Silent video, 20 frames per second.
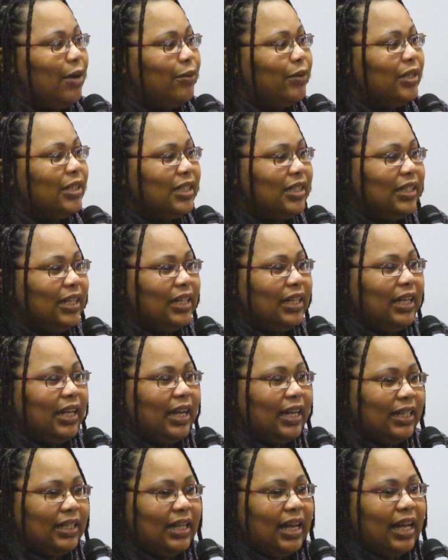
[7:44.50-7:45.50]
hour
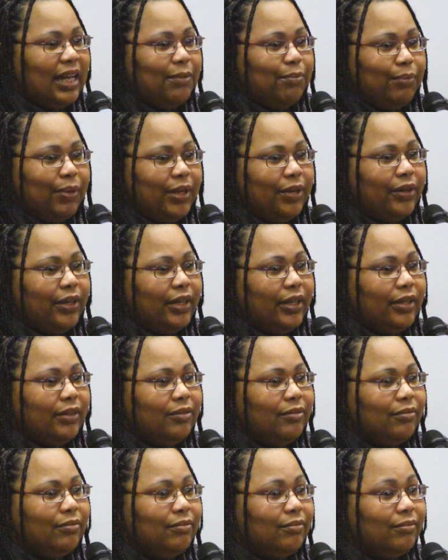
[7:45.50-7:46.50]
study a night, period?
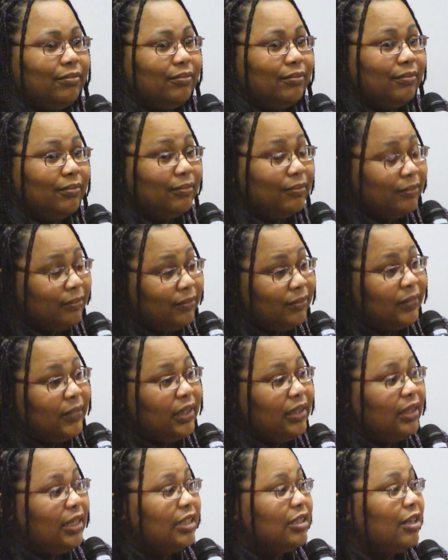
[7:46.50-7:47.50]

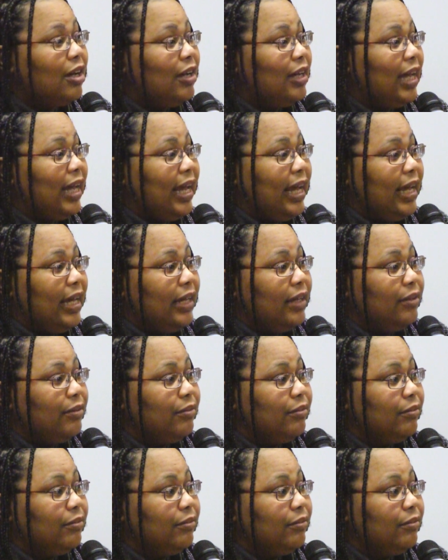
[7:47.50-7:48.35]
That's all I had.